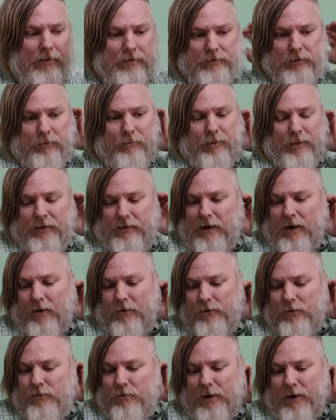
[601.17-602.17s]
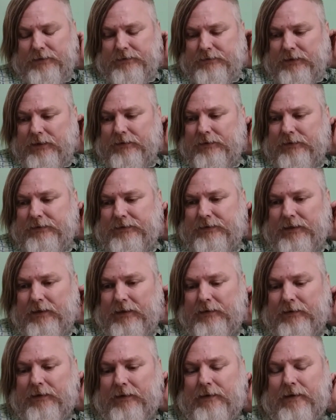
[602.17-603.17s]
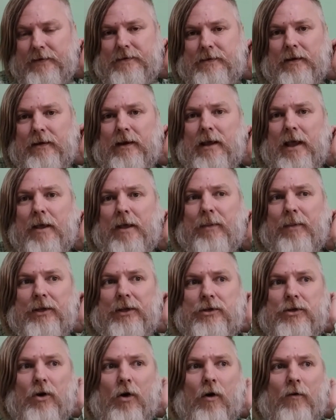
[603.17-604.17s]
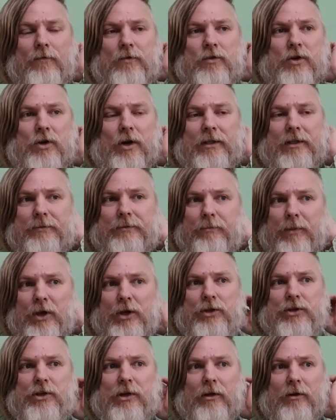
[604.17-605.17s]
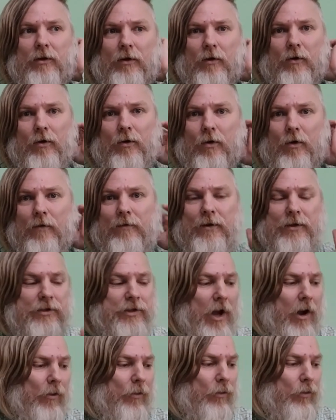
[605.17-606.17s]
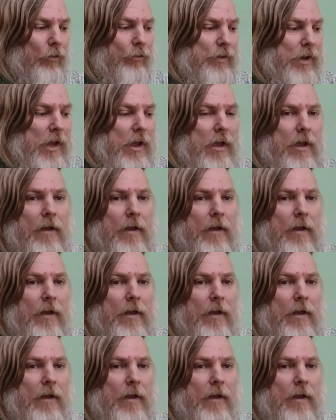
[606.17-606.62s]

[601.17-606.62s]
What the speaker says: So, but now you must understand that there's a limit of transmission or of a download.